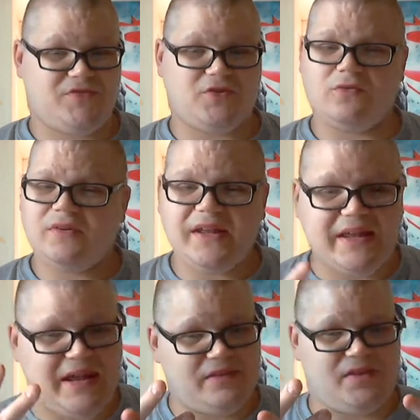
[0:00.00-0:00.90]
don't
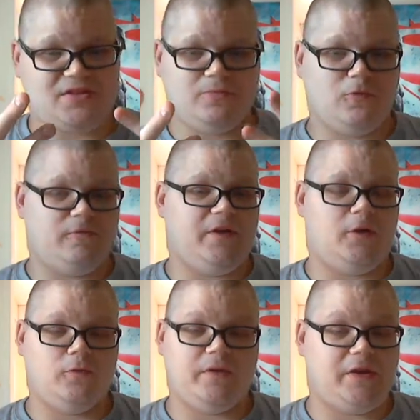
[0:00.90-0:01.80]
hate this movie
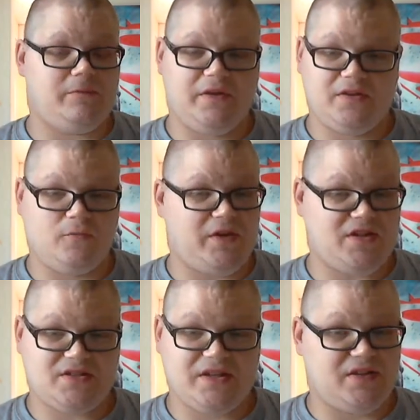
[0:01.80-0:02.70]
already when
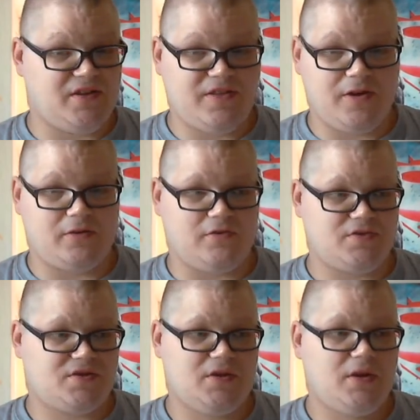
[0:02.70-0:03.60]
it's not in
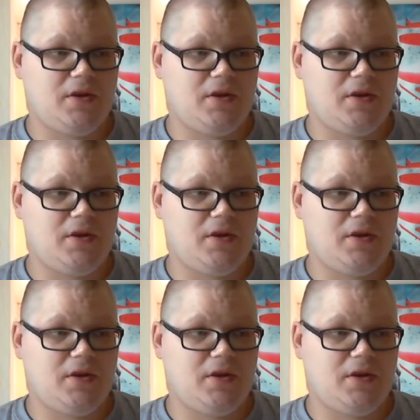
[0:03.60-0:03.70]
theaters.